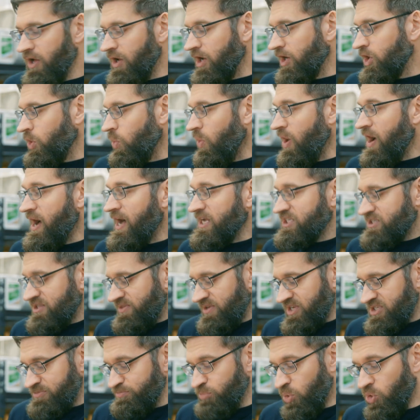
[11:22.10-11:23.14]
across
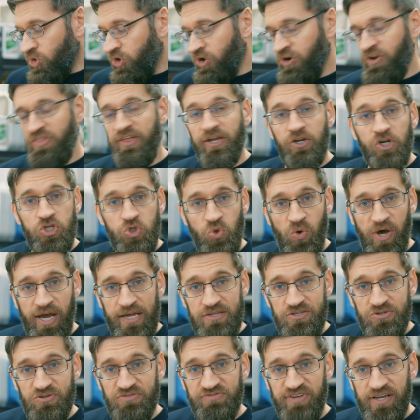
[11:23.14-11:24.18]
this board that you're trying
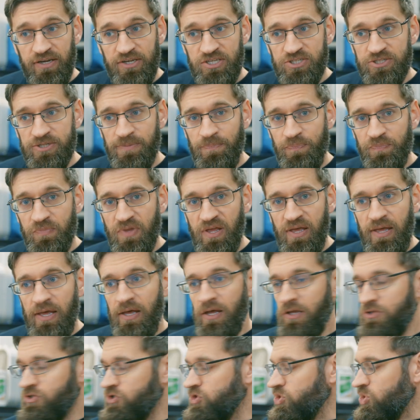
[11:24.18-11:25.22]
to fix
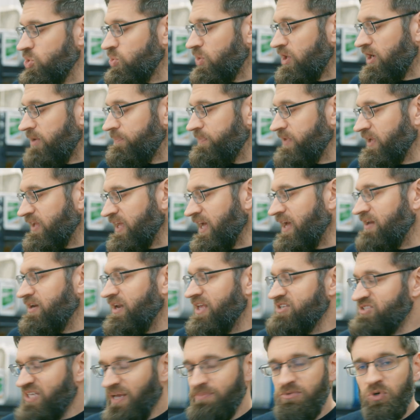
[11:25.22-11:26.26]
to, again, in
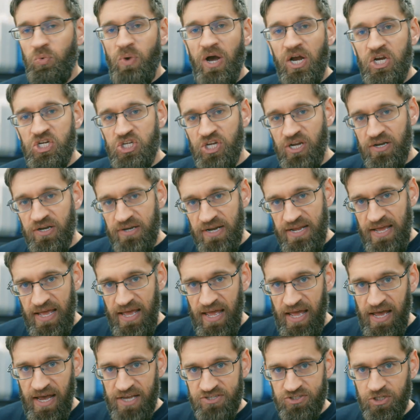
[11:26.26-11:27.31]
the same direction
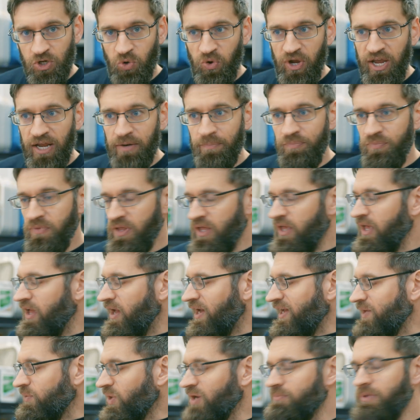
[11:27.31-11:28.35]
as a grain.
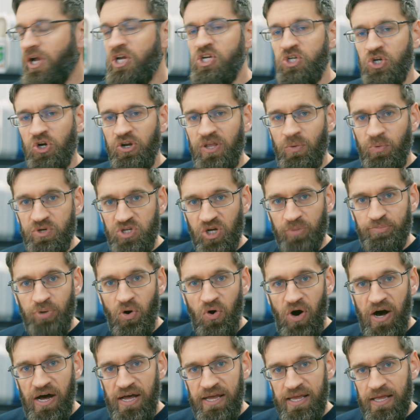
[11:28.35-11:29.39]
You want to make sure that when you're
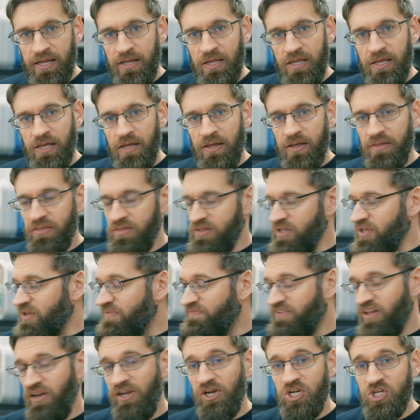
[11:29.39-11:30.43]
applying the
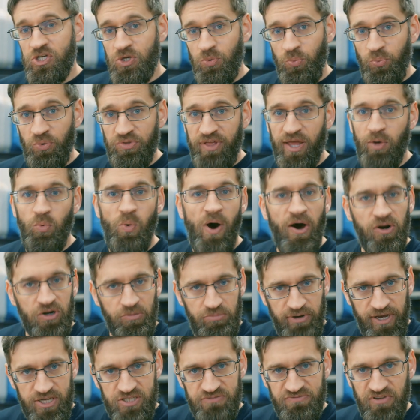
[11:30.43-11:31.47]
finish with a
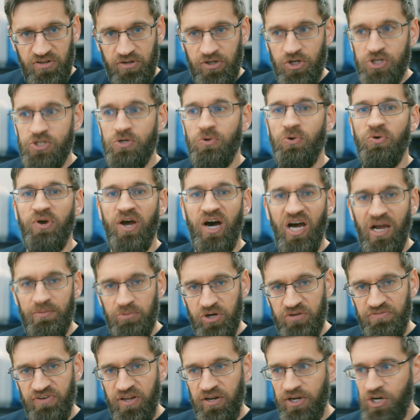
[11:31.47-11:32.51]
water-based finish or a
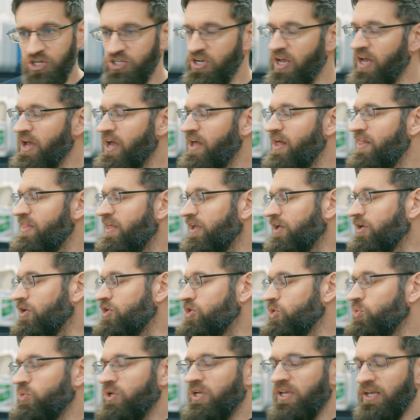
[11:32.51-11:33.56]
hybrid finish, that you're
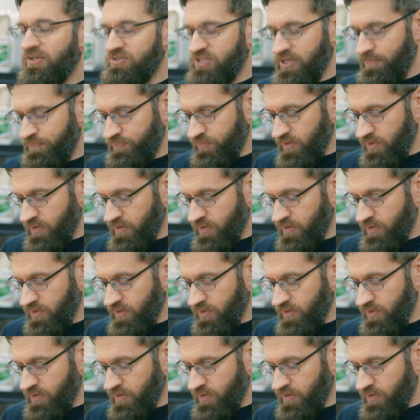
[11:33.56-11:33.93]
doing it,